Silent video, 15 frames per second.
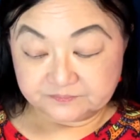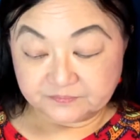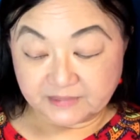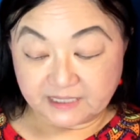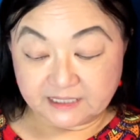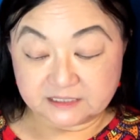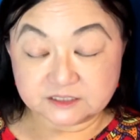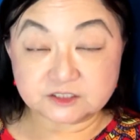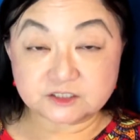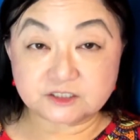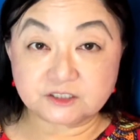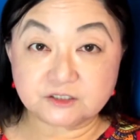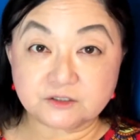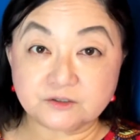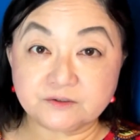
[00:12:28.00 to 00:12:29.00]
As she
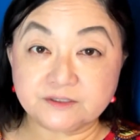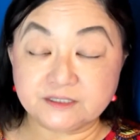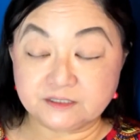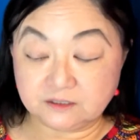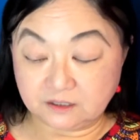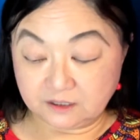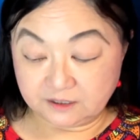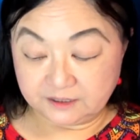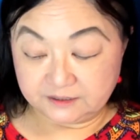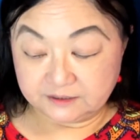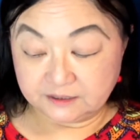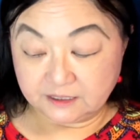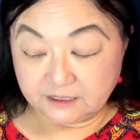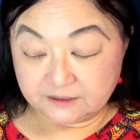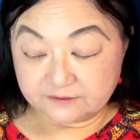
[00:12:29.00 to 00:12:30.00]
hurried on,
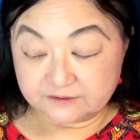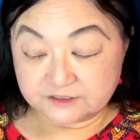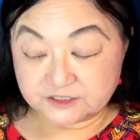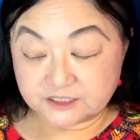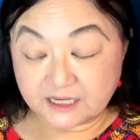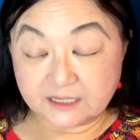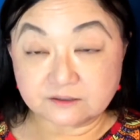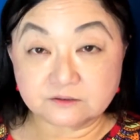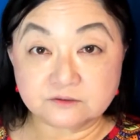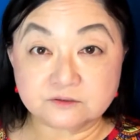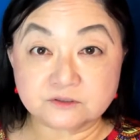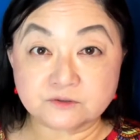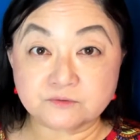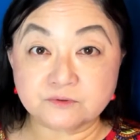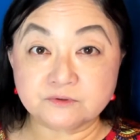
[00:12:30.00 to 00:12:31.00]
the shadows
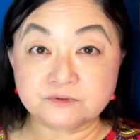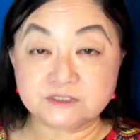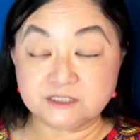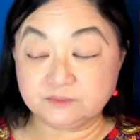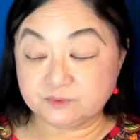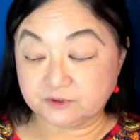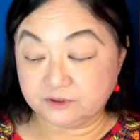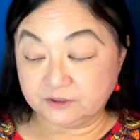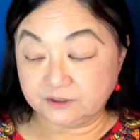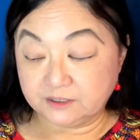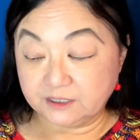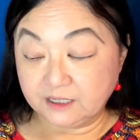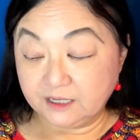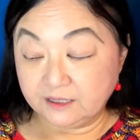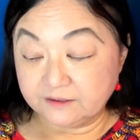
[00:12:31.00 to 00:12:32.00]
grew deeper.
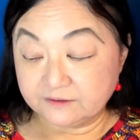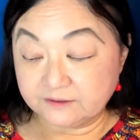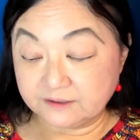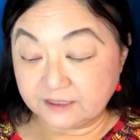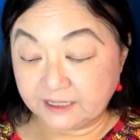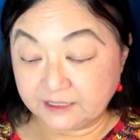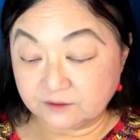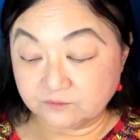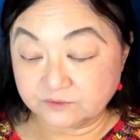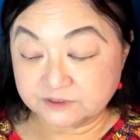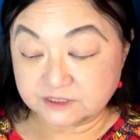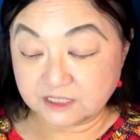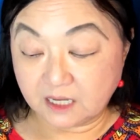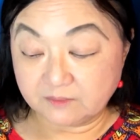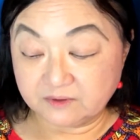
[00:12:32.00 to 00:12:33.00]
The night was
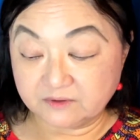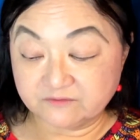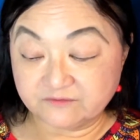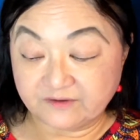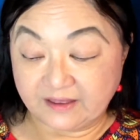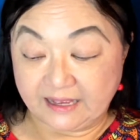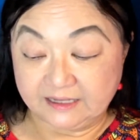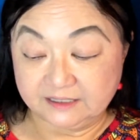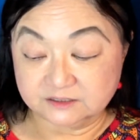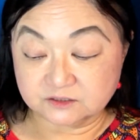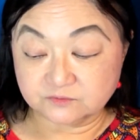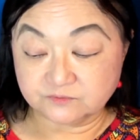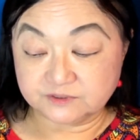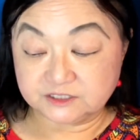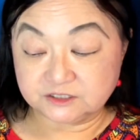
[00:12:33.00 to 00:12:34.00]
coming
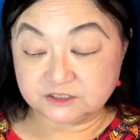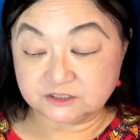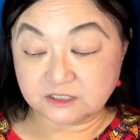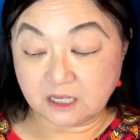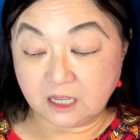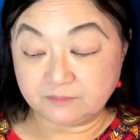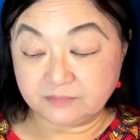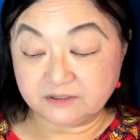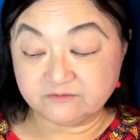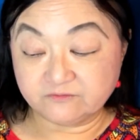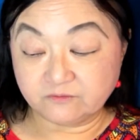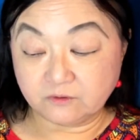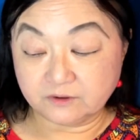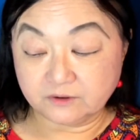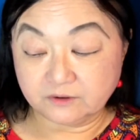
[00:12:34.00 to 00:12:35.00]
fast when she saw
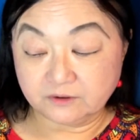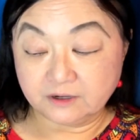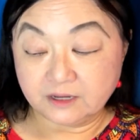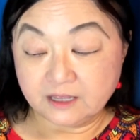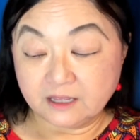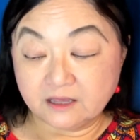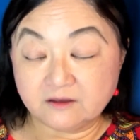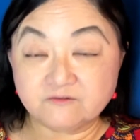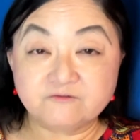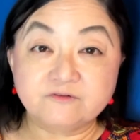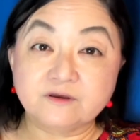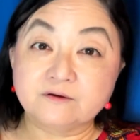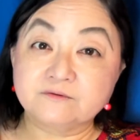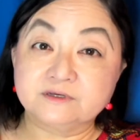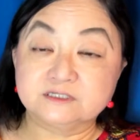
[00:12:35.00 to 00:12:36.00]
before her a
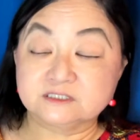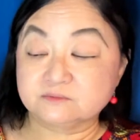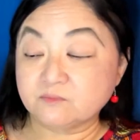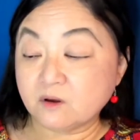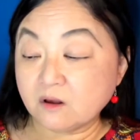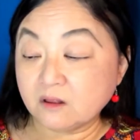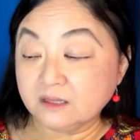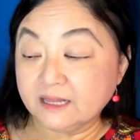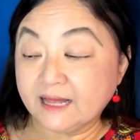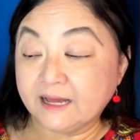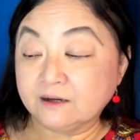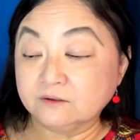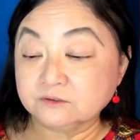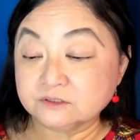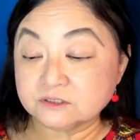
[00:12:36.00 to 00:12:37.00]
very small
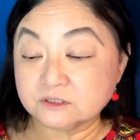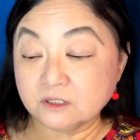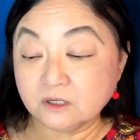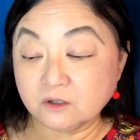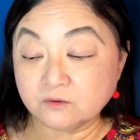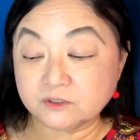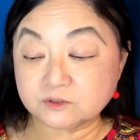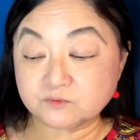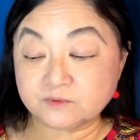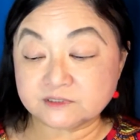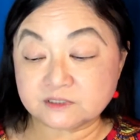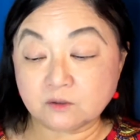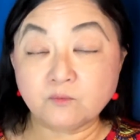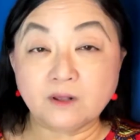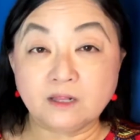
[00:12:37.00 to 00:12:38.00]
house, which was
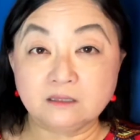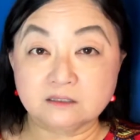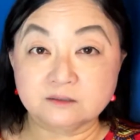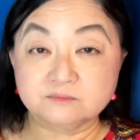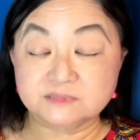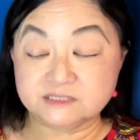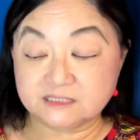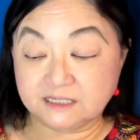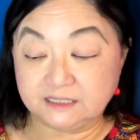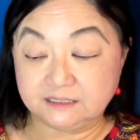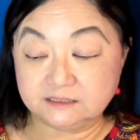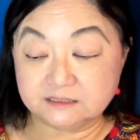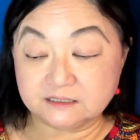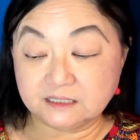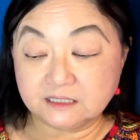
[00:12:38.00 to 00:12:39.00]
a welcome
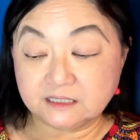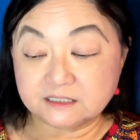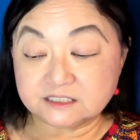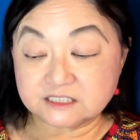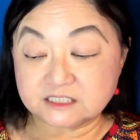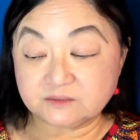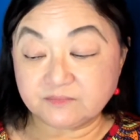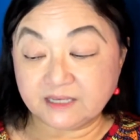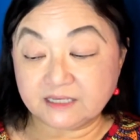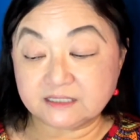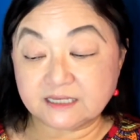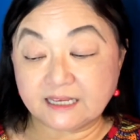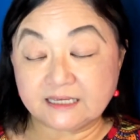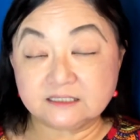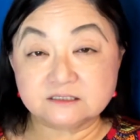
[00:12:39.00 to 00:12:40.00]
sight. She made
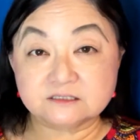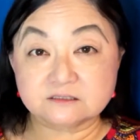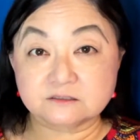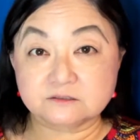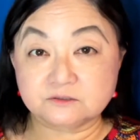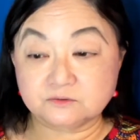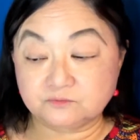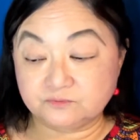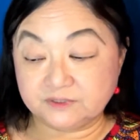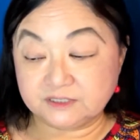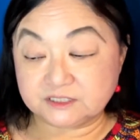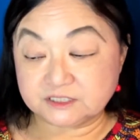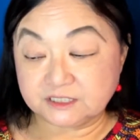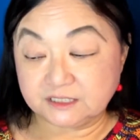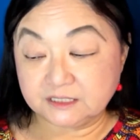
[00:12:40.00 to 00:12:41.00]
haste to
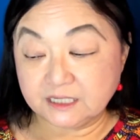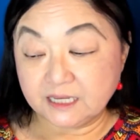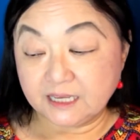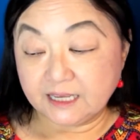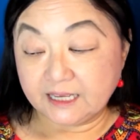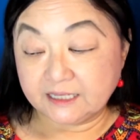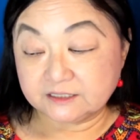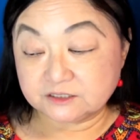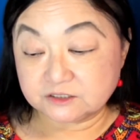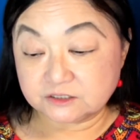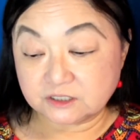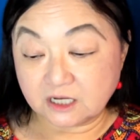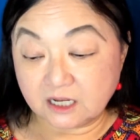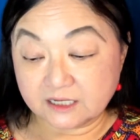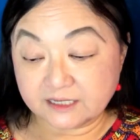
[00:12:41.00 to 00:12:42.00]
reach it and to
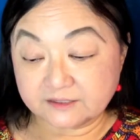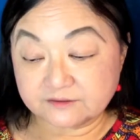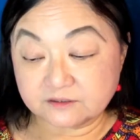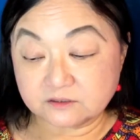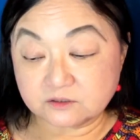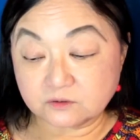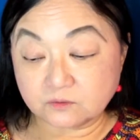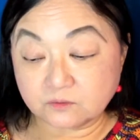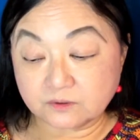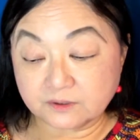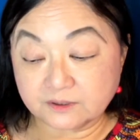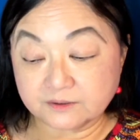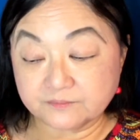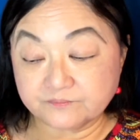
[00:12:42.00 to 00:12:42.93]
knock at the door.